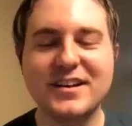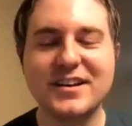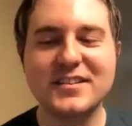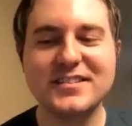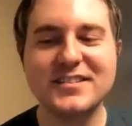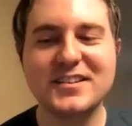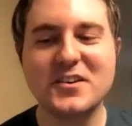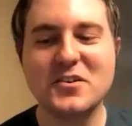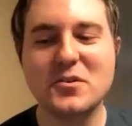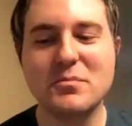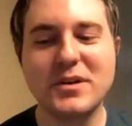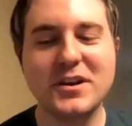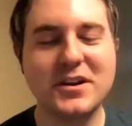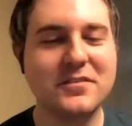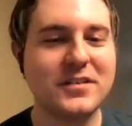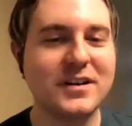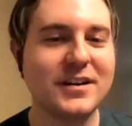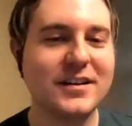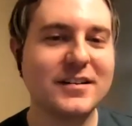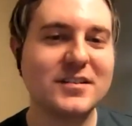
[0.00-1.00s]
also a bit
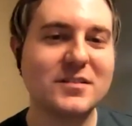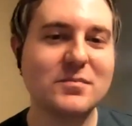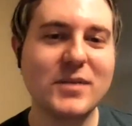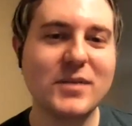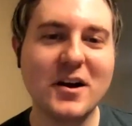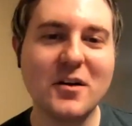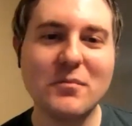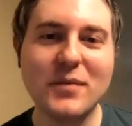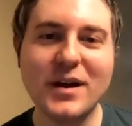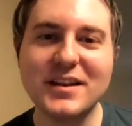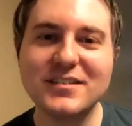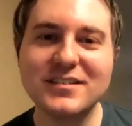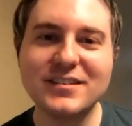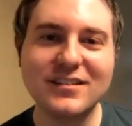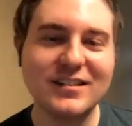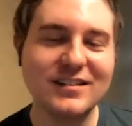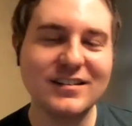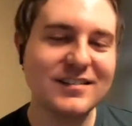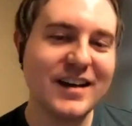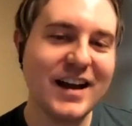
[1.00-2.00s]
of an
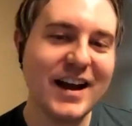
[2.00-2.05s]
experimental